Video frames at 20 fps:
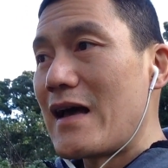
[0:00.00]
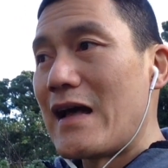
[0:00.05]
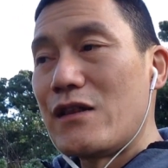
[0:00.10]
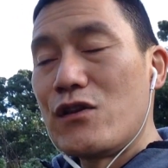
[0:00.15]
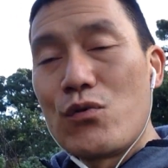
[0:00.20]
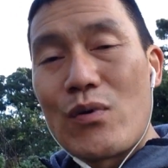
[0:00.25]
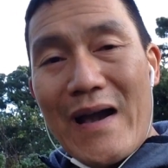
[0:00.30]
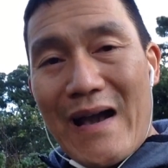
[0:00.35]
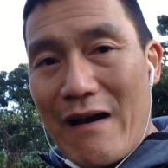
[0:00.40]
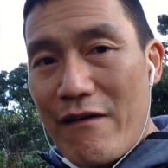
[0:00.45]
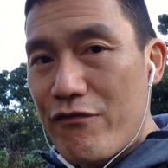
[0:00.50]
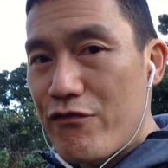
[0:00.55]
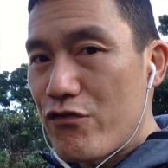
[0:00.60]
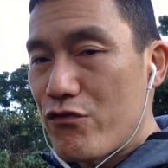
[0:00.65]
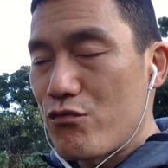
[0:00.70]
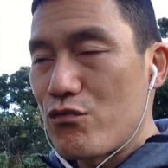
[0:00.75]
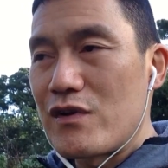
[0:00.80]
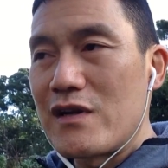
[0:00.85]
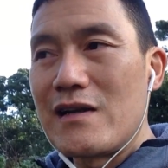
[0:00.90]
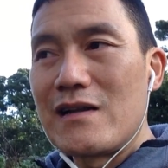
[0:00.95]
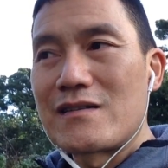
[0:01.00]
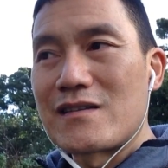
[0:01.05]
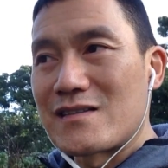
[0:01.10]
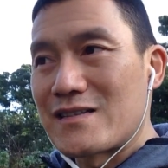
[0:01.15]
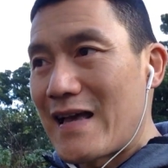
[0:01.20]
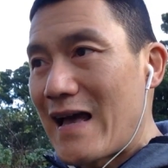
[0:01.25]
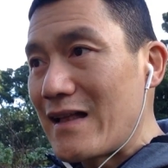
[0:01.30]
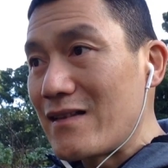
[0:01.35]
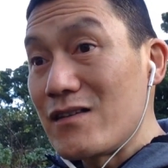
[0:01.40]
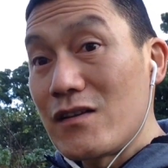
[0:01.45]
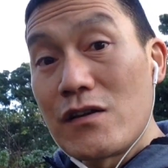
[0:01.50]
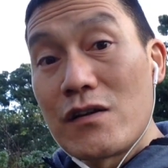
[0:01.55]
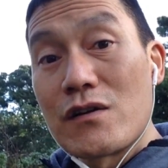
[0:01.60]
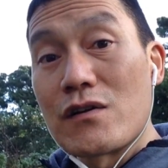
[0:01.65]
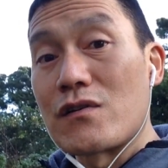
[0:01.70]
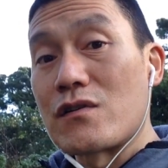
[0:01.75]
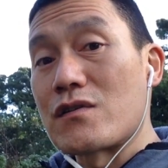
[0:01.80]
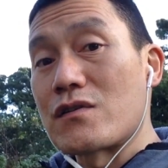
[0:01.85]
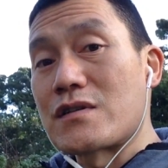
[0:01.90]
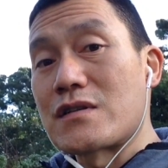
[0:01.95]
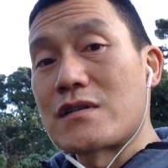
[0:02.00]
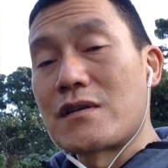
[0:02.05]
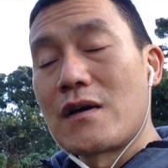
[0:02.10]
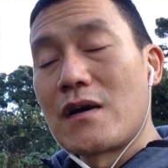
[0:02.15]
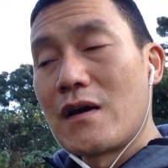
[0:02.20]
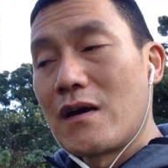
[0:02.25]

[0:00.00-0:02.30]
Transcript: and you have three to 10 years.